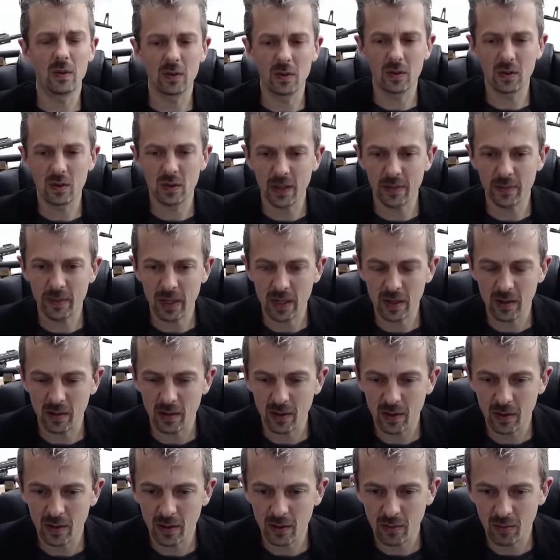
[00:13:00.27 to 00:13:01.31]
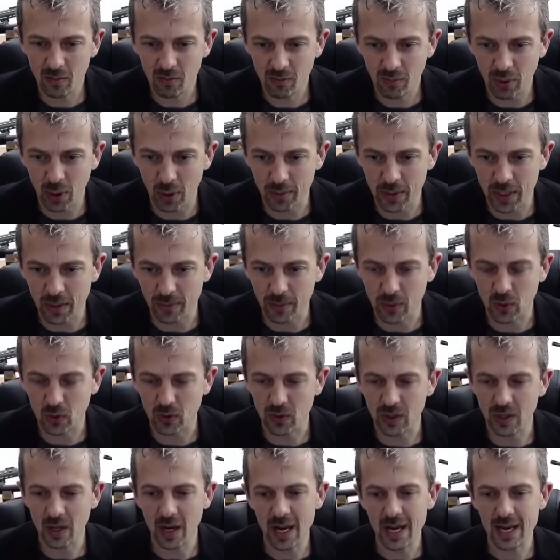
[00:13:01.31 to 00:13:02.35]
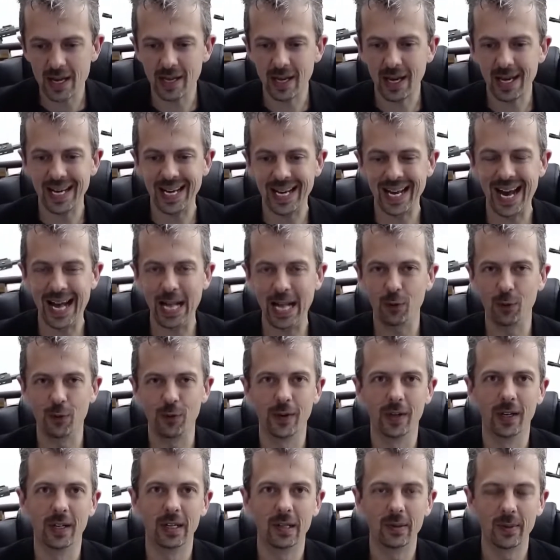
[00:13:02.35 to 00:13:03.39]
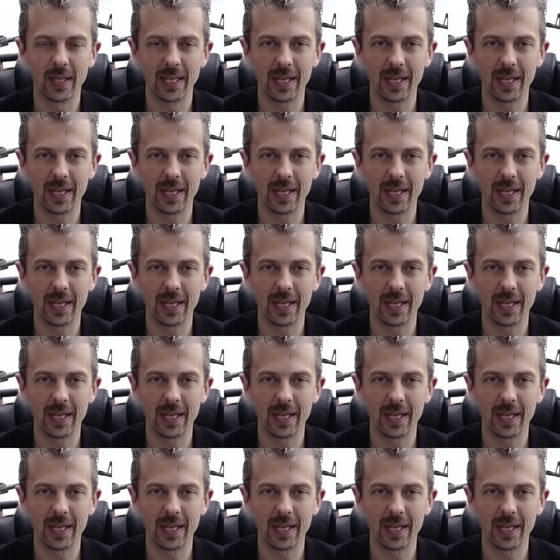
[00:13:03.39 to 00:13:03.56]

something popped up called the AK Alpha with an